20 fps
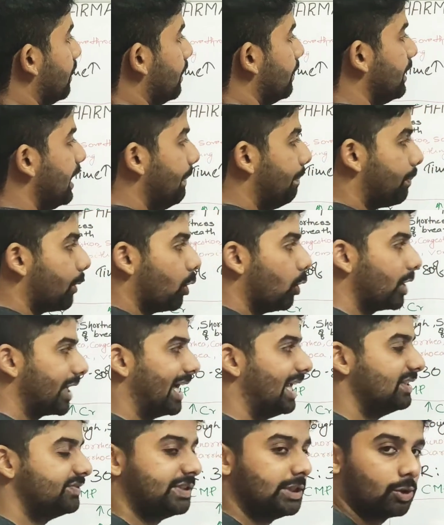The
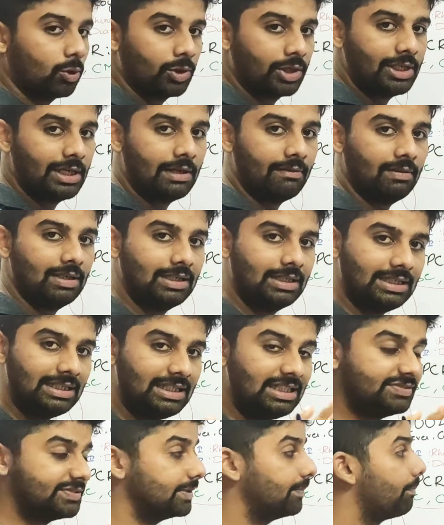procalcitonin level.
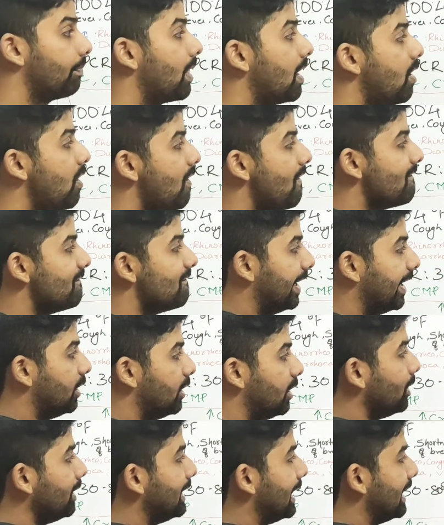Listen,
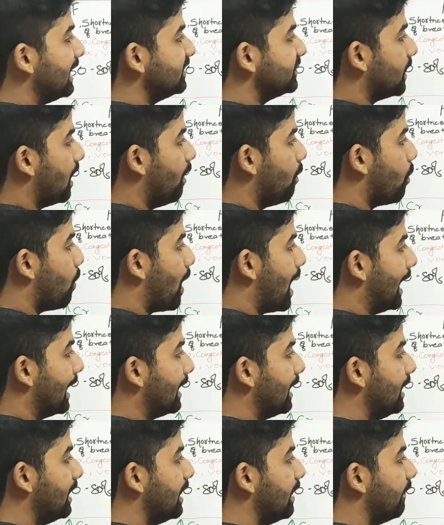whenever there is a
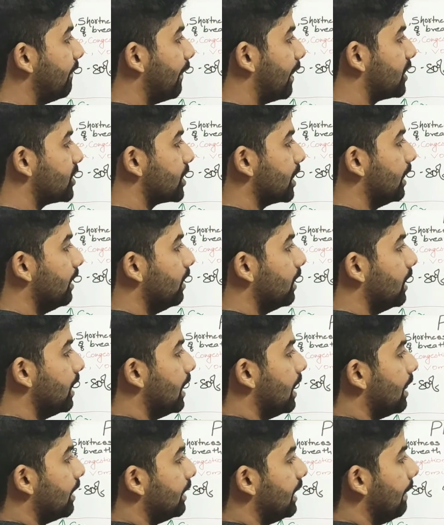viral infection,
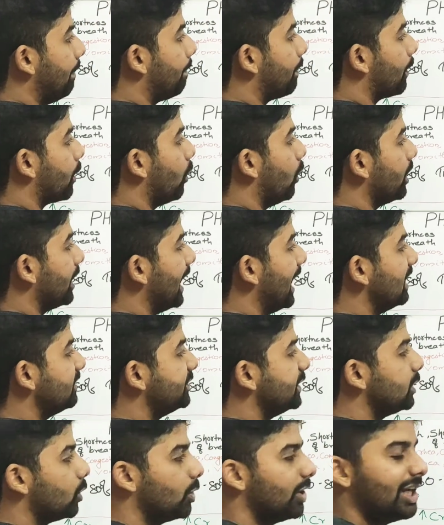the
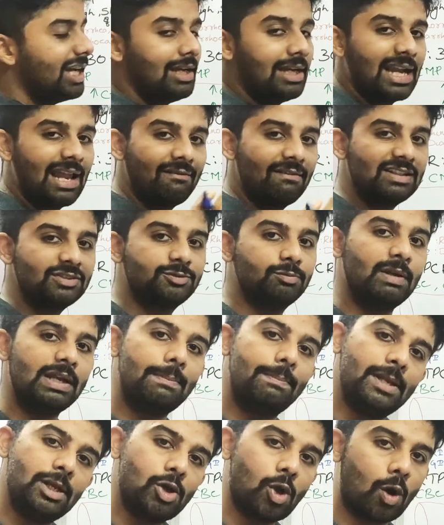procalcitonin levels will
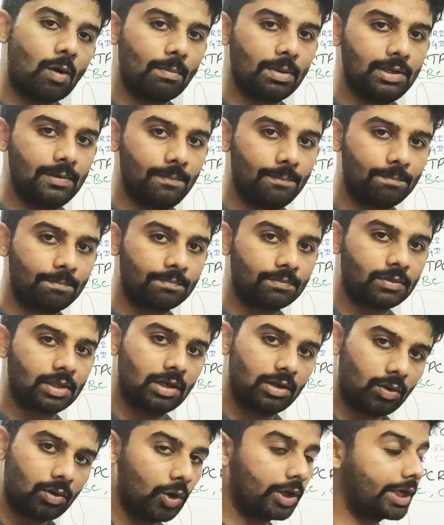be normal.
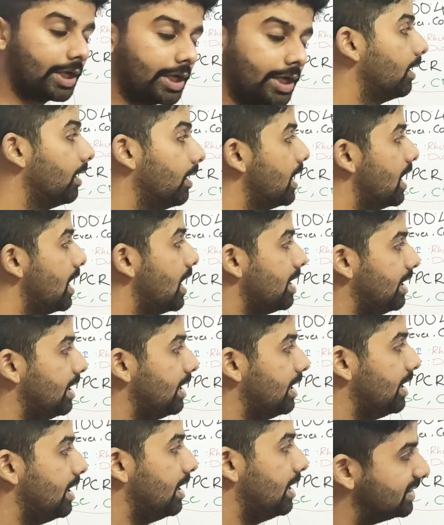Okay.
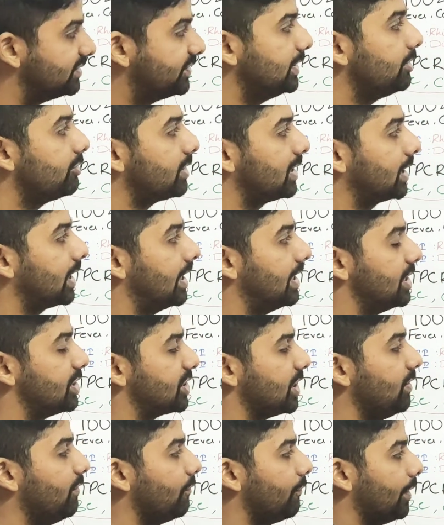Now consider a
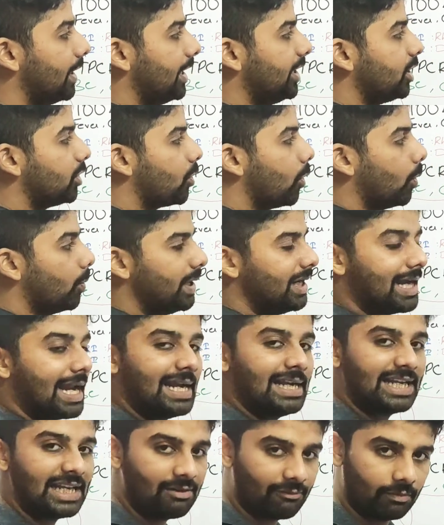condition where the
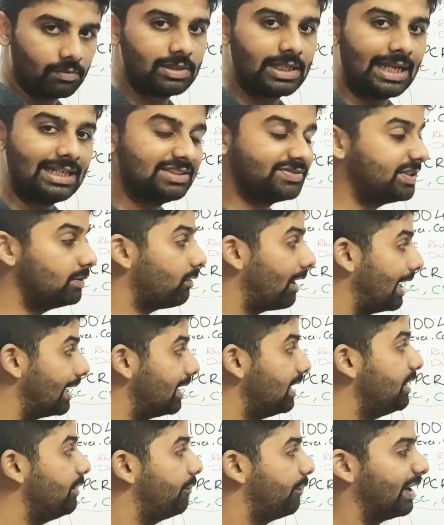COVID-19, that is the viral
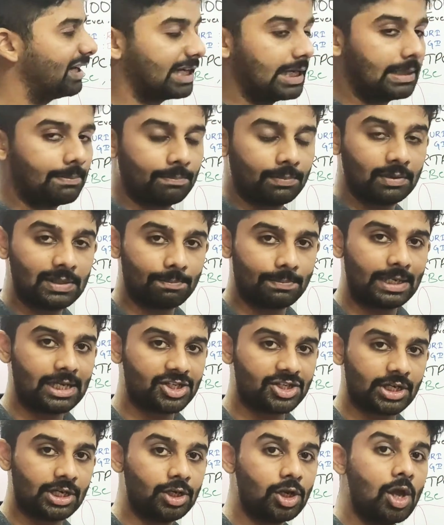infected
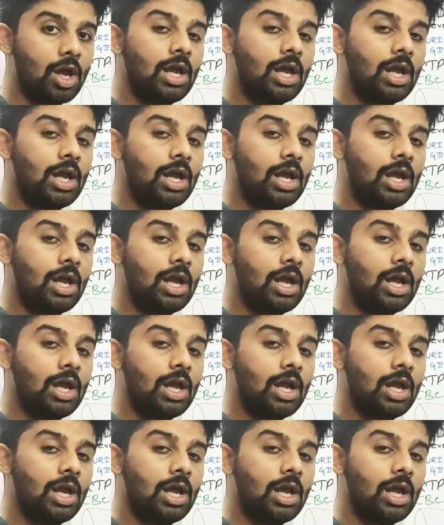patient,